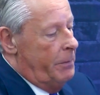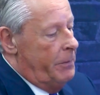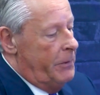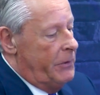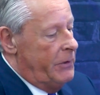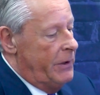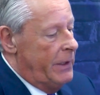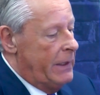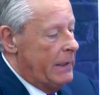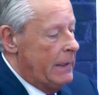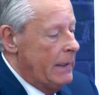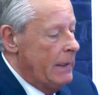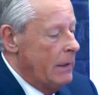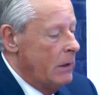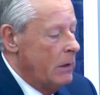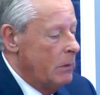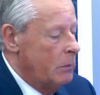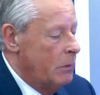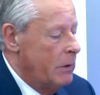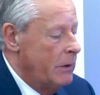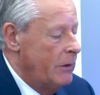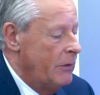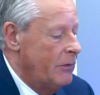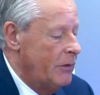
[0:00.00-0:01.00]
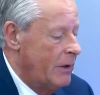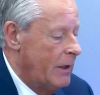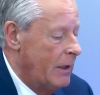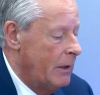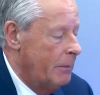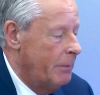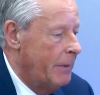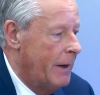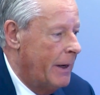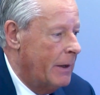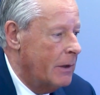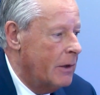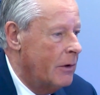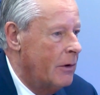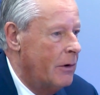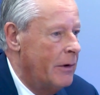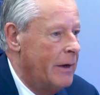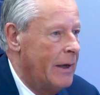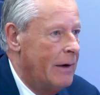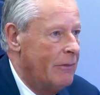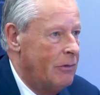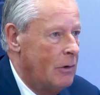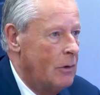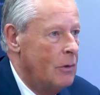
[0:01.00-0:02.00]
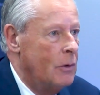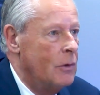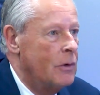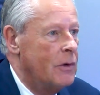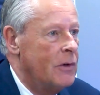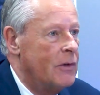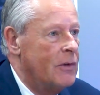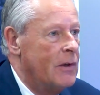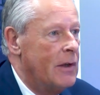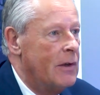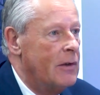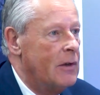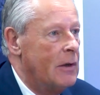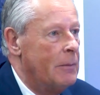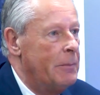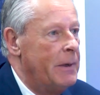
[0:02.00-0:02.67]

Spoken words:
I particularly like what you said about go and have a look at it.